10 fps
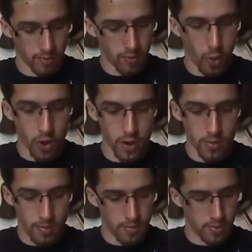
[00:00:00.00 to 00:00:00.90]

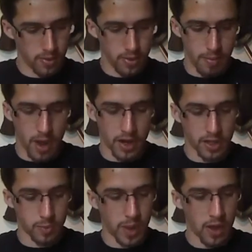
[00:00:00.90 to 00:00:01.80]
4 demonic
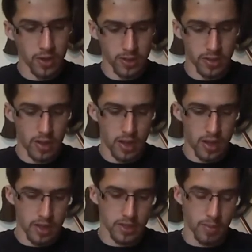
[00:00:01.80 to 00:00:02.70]
spells,
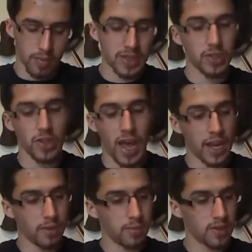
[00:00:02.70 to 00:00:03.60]
some abyssal
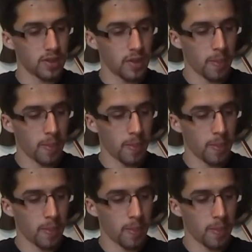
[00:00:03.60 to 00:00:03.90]
items,